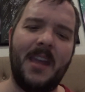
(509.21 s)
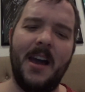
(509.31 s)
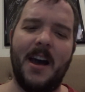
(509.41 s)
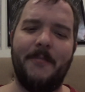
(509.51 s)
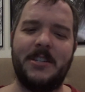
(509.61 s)

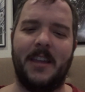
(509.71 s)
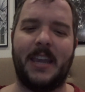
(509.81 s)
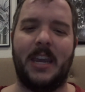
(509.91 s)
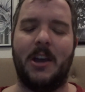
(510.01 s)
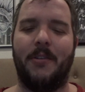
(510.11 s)
Um, which is
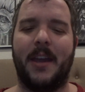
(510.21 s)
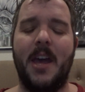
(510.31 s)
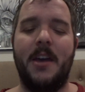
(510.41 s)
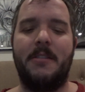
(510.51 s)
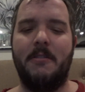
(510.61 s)
like you know like
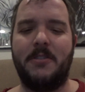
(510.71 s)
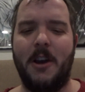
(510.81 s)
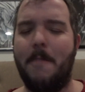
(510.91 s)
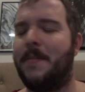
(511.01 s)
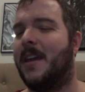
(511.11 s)

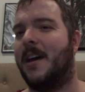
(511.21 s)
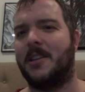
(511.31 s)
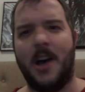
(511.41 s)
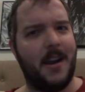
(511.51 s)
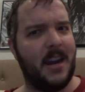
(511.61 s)
Zootopia
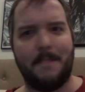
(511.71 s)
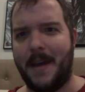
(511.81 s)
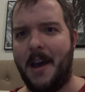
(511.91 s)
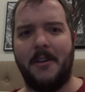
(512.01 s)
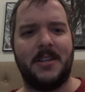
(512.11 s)
talking
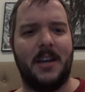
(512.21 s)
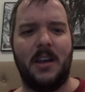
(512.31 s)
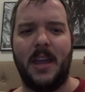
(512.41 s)
about uh,